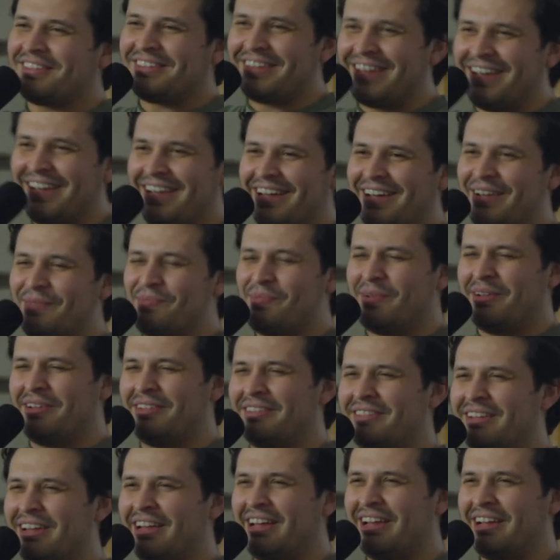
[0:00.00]
say it, but I
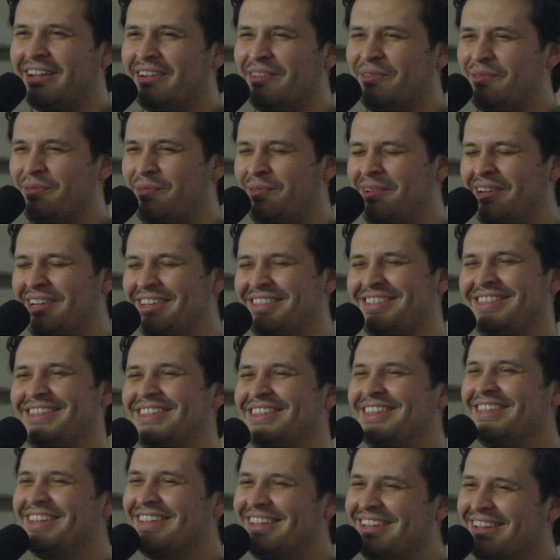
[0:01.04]
was like, what?
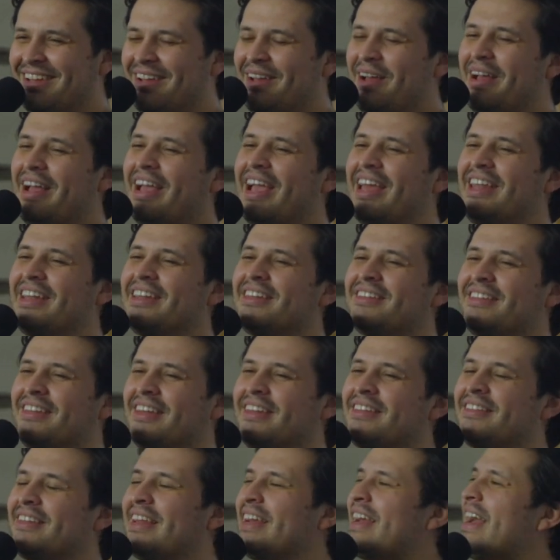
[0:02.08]
In a
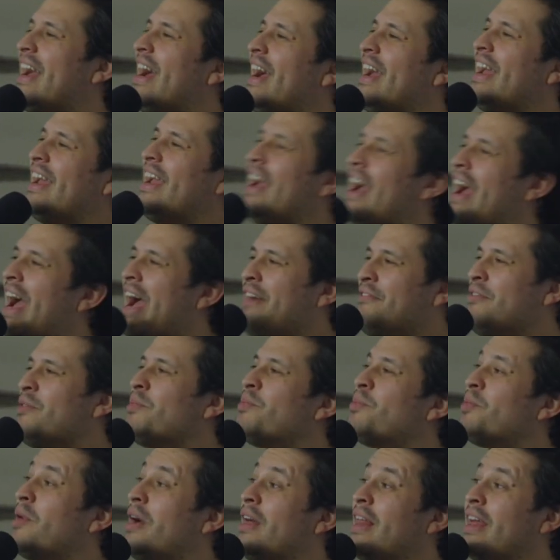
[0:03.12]
sense, like I
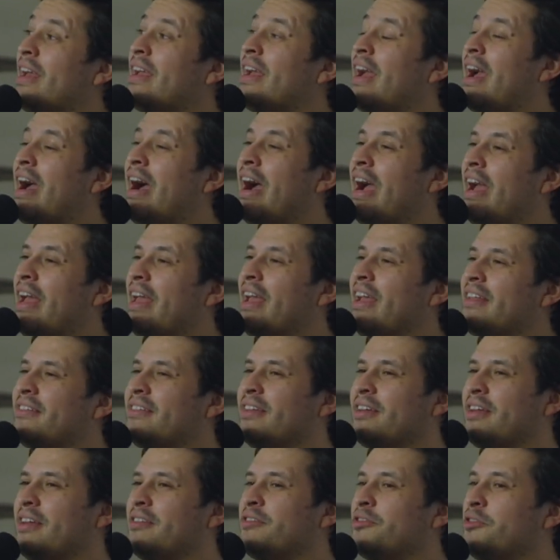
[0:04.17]
haven't, like I, it's
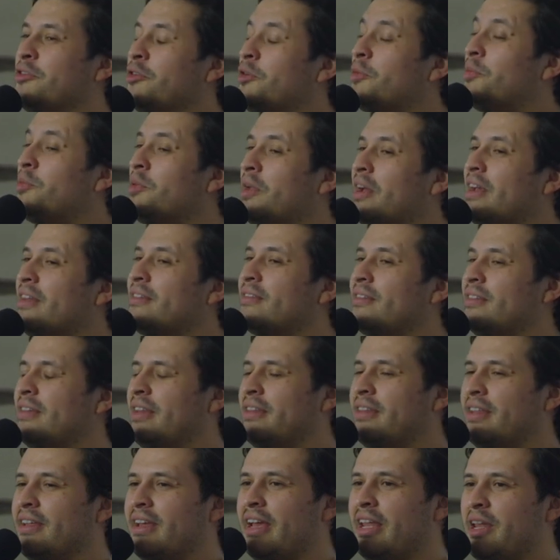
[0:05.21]
like it's to a place, and
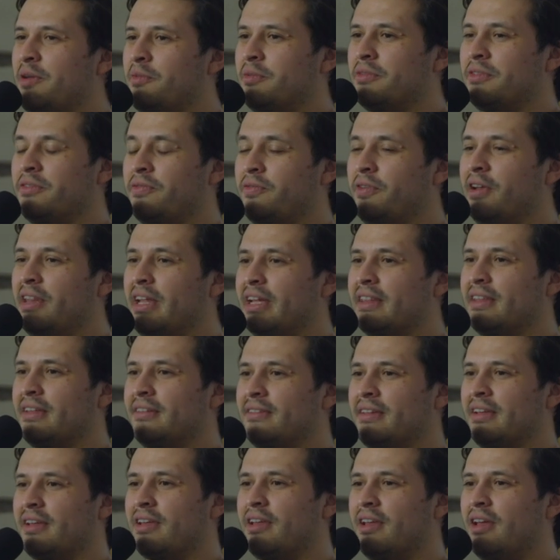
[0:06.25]
I think anyone's felt like
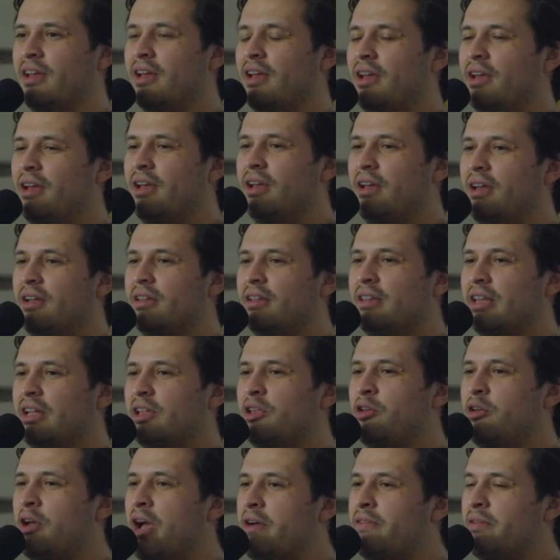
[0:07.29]
this, like,
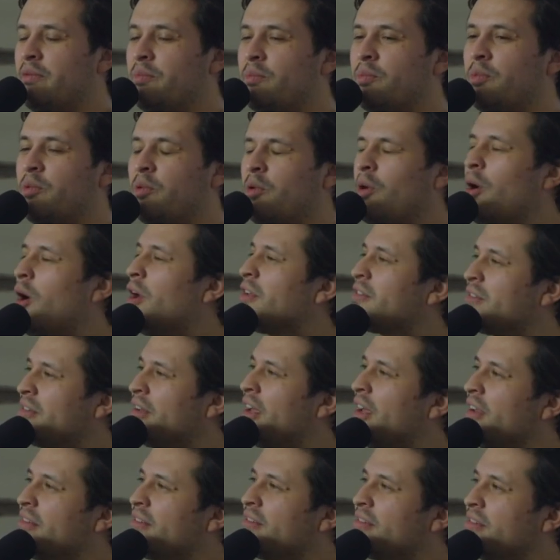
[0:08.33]
like you haven't
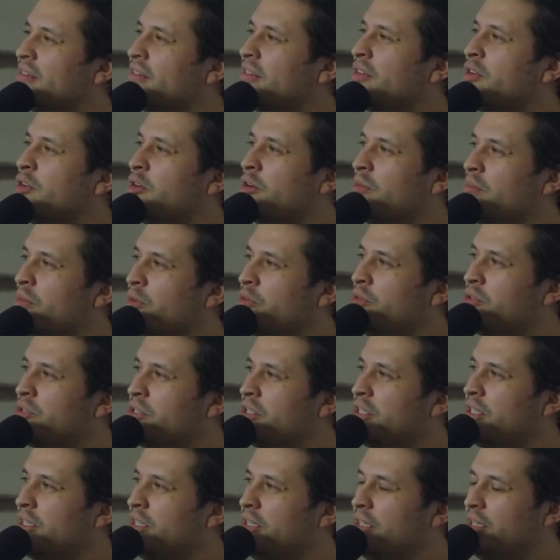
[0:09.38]
processed your emotion. Oh
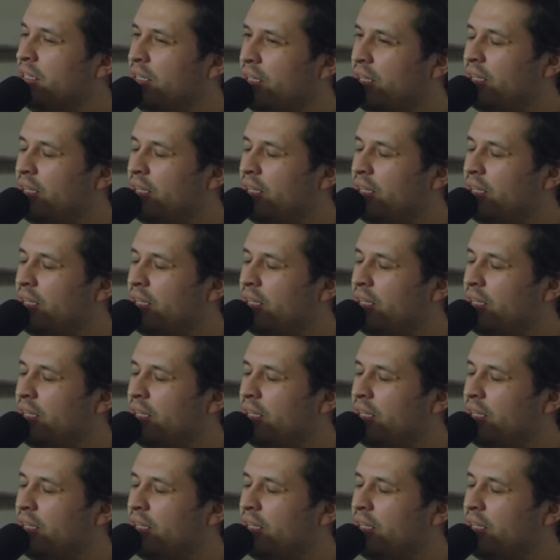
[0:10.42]
yeah,